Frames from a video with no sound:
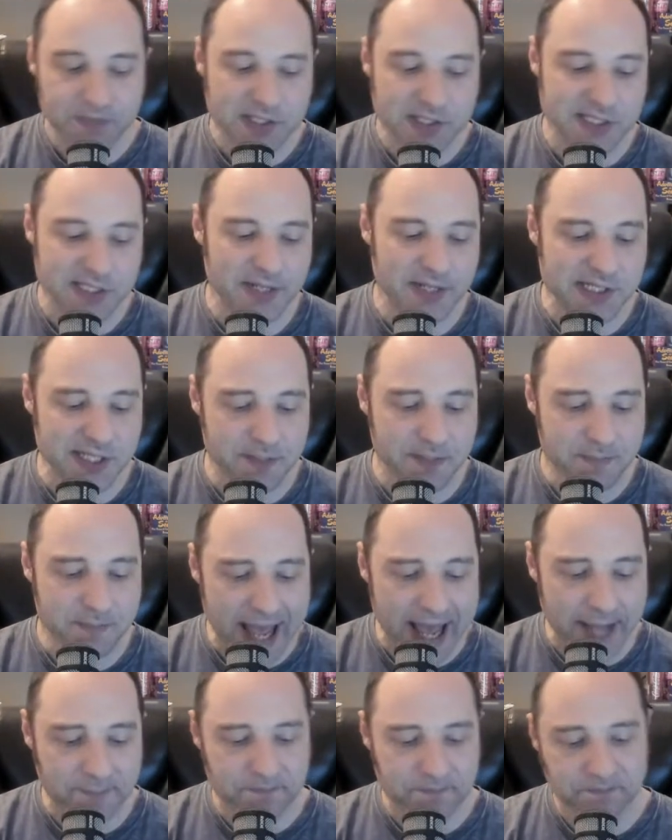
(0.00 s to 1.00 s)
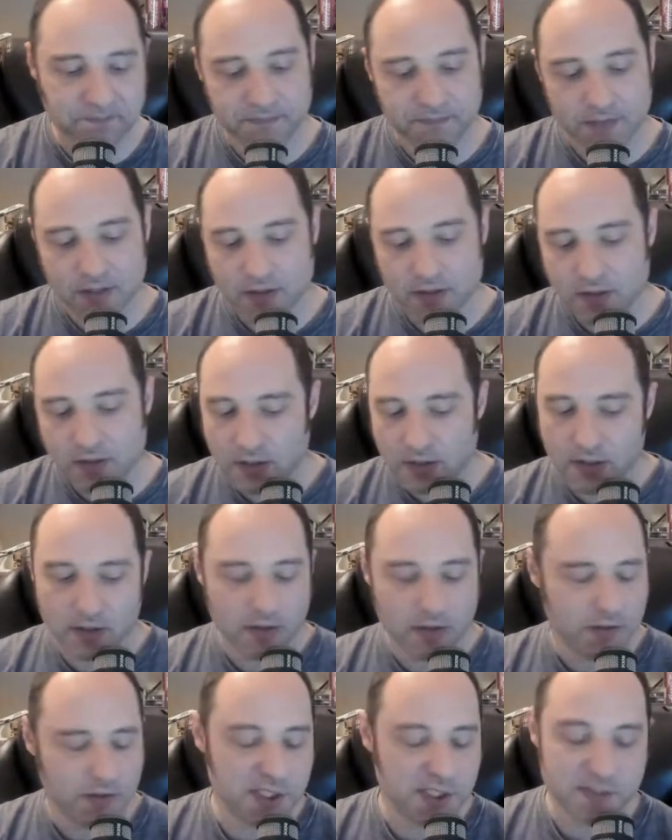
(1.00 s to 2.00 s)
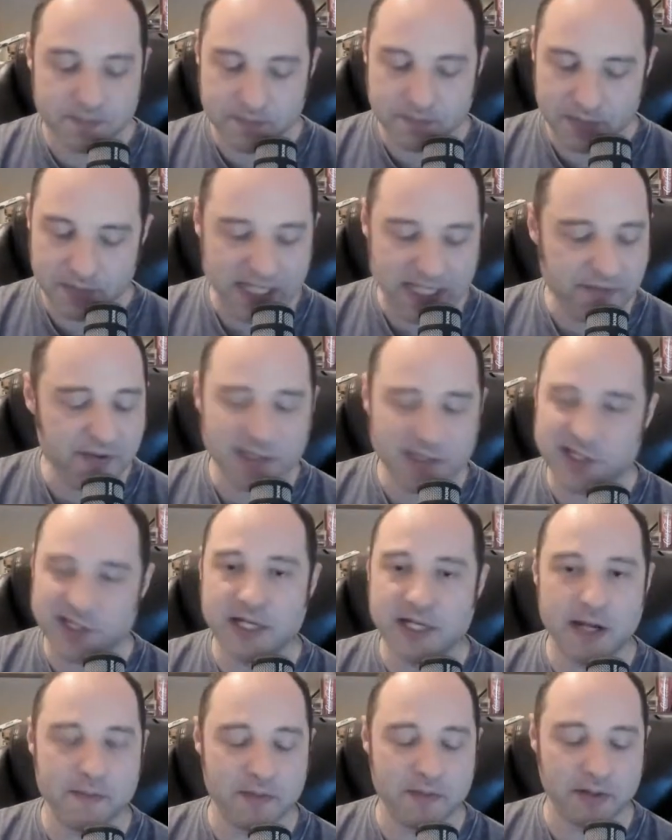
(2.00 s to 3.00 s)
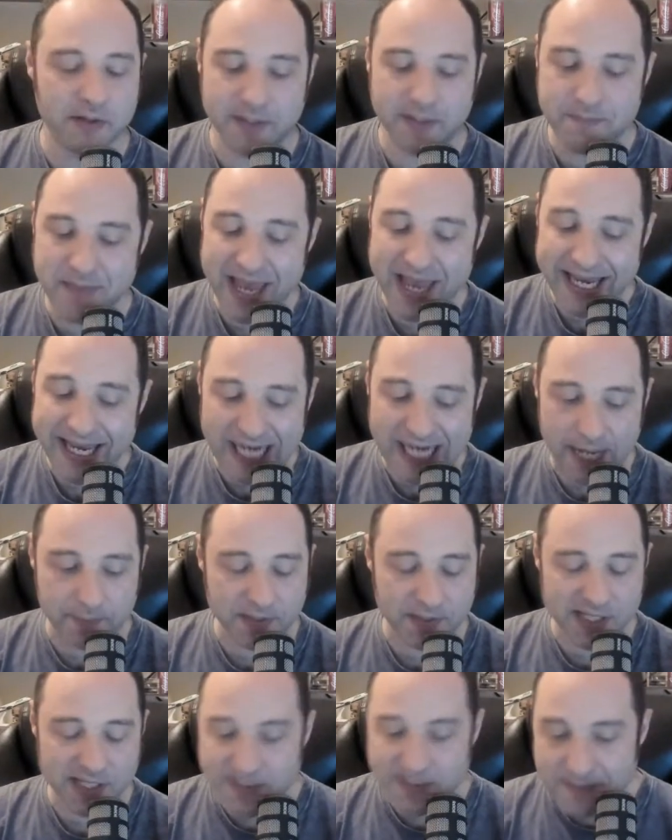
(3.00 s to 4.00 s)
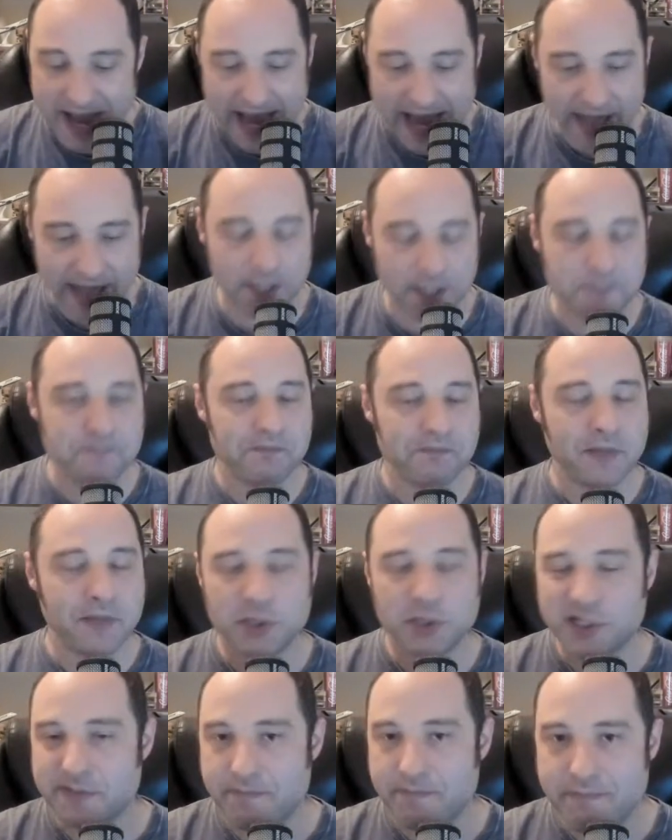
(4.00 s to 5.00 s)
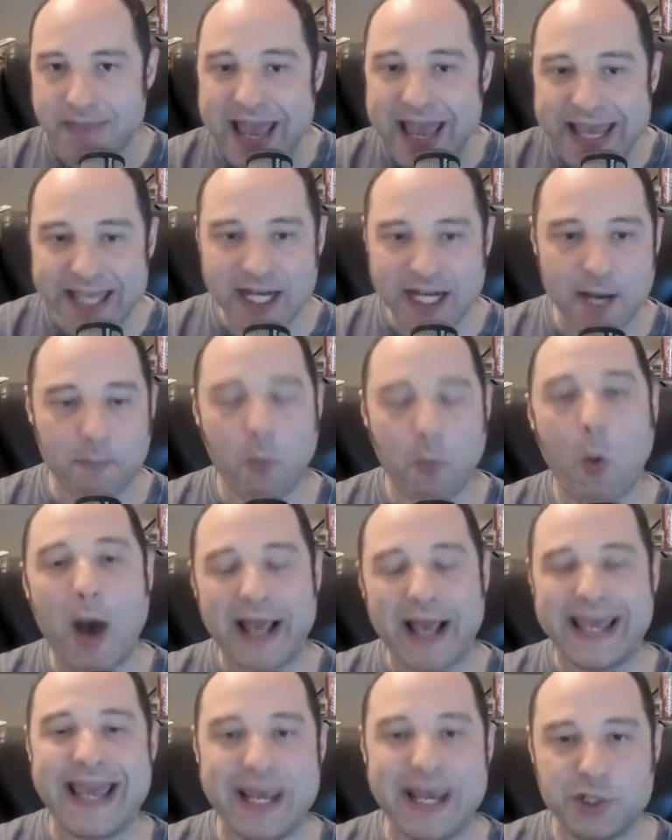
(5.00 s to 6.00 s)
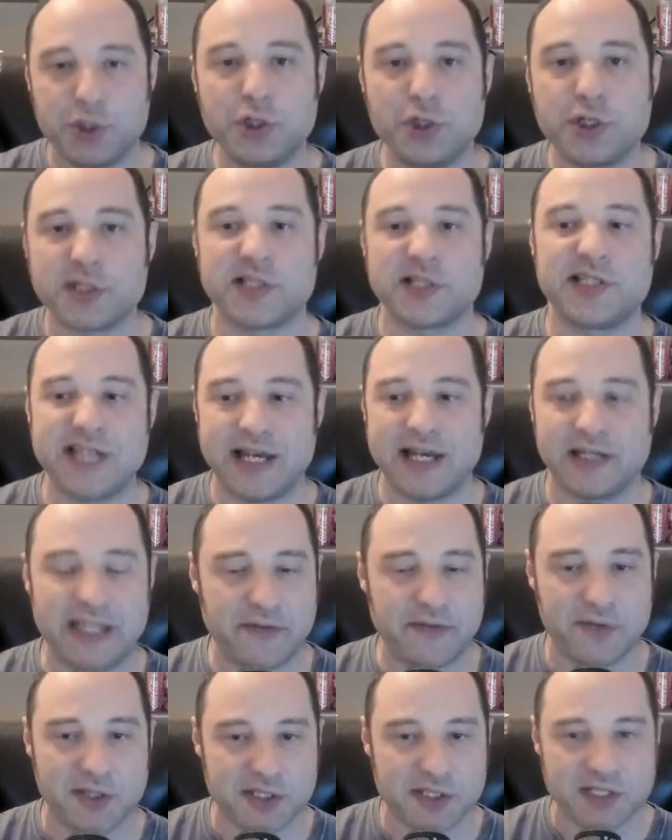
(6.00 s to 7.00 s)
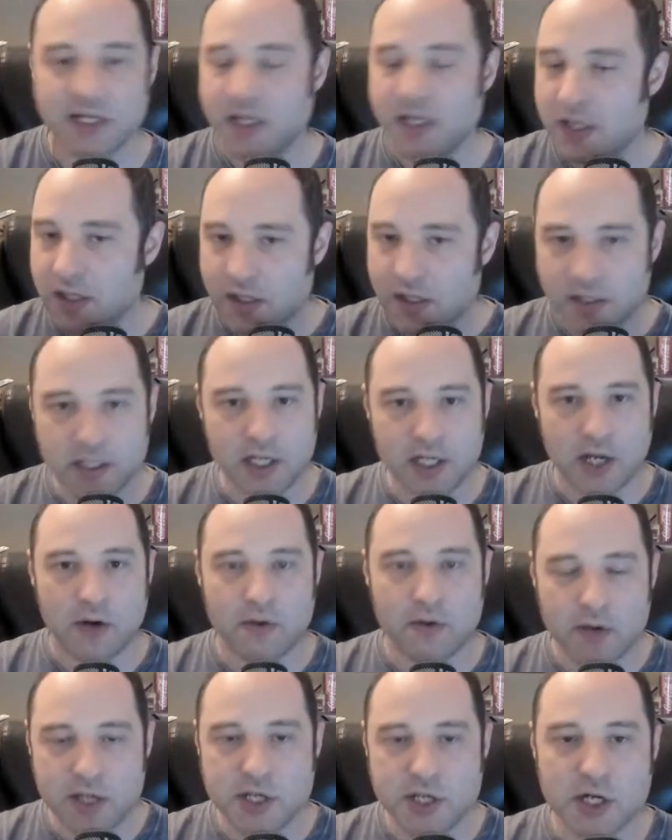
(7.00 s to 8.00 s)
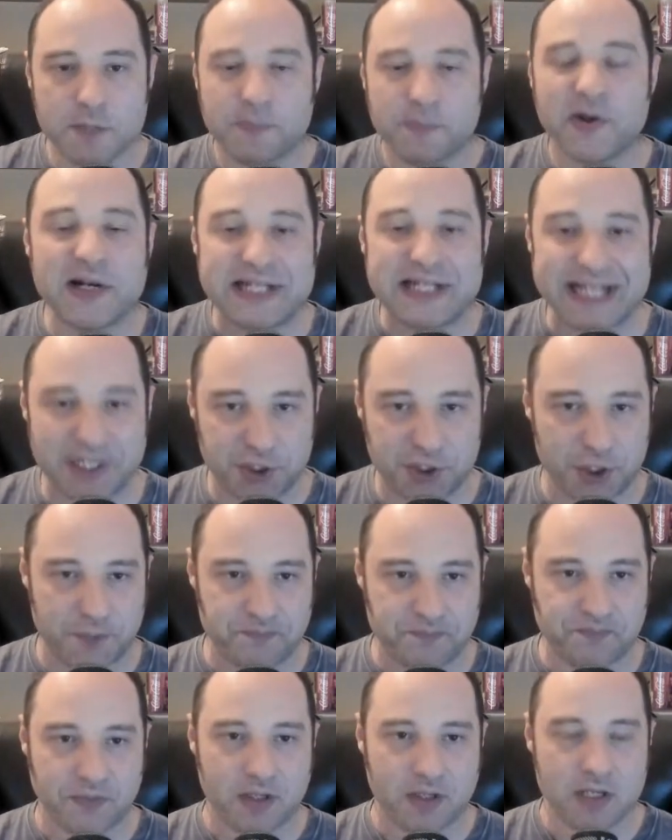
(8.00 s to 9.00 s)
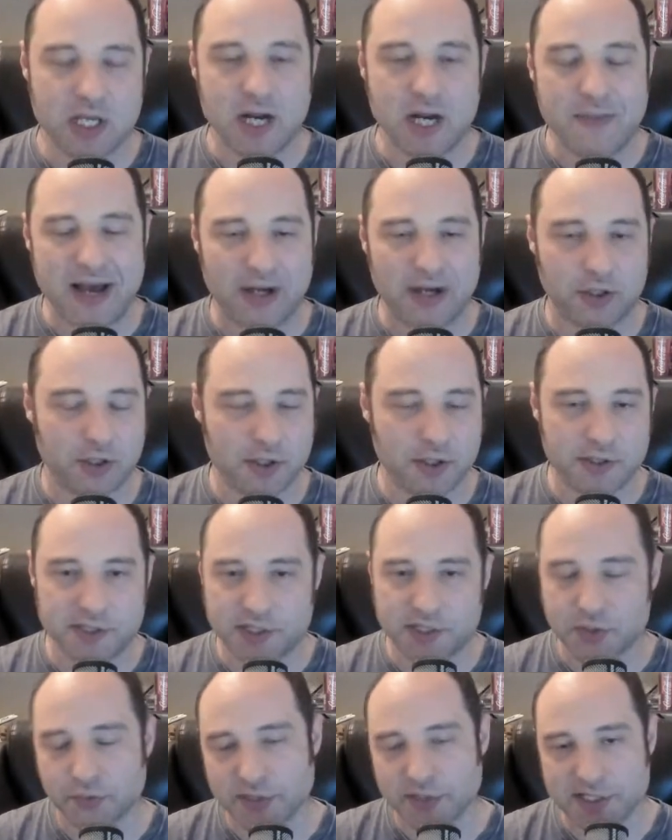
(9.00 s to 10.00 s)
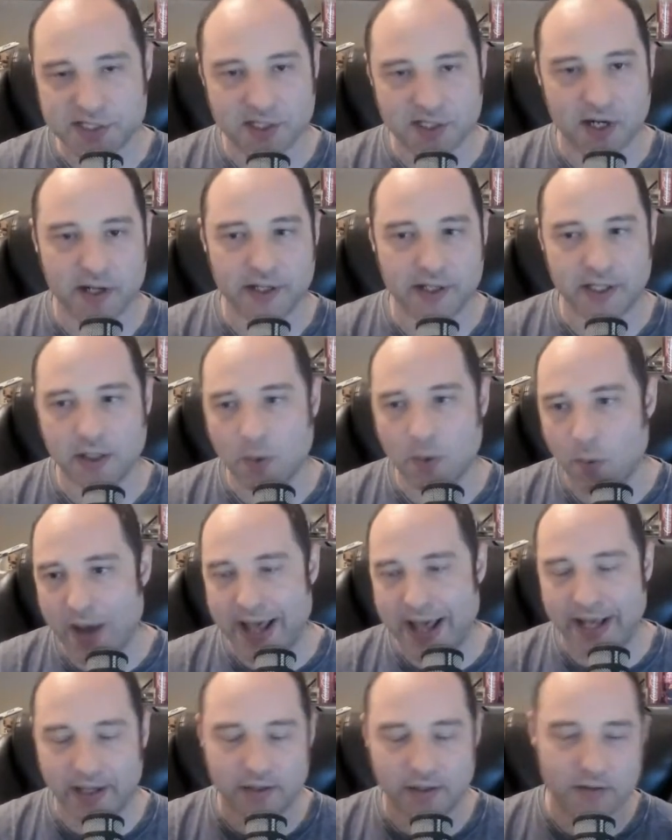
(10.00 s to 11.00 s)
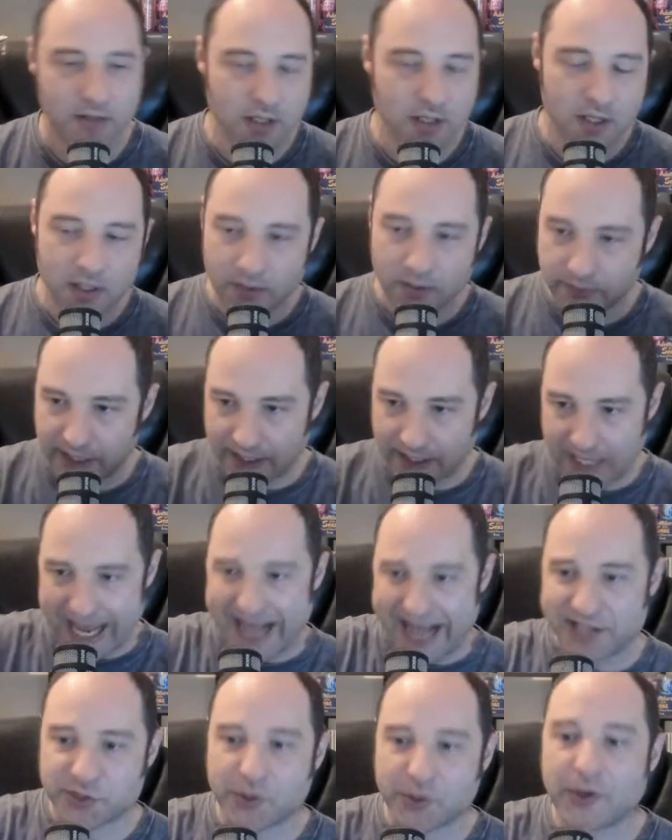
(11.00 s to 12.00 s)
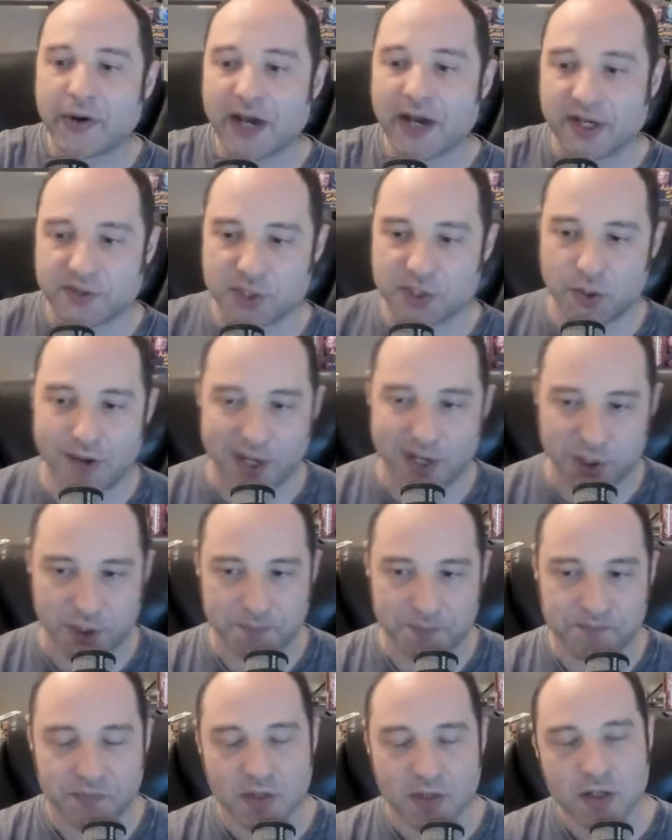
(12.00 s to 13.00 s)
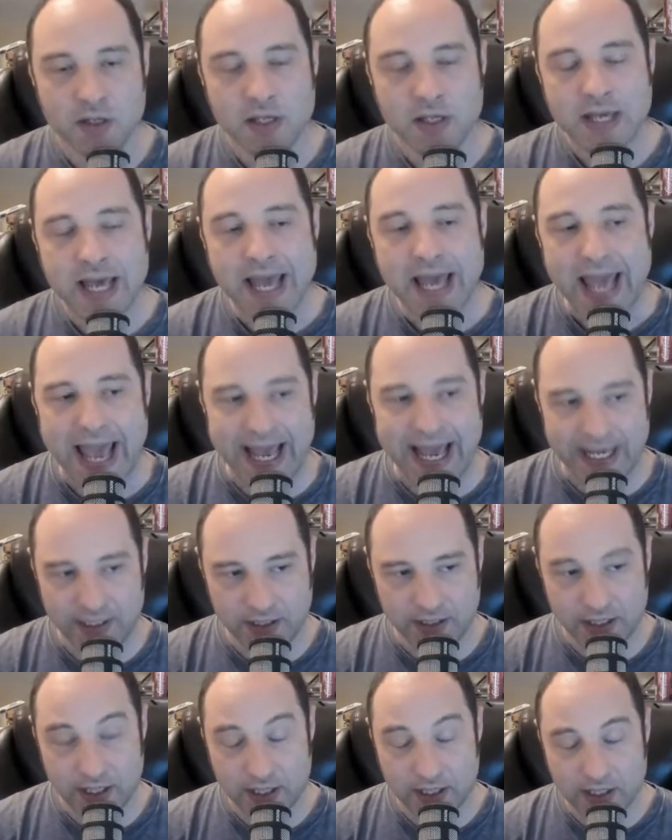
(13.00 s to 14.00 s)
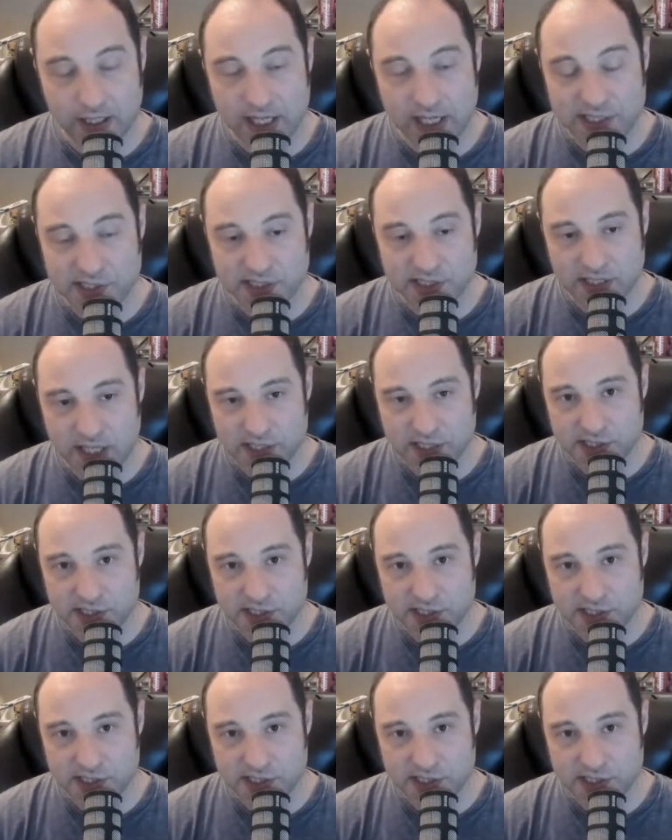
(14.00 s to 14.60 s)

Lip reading: Somebody said, Matt, just give us a number, like make it up. It doesn't matter. Just make it up. Why can't you just give us, you know, your prediction, you know, about cruises restarting when, like answering Gretel's question. And it's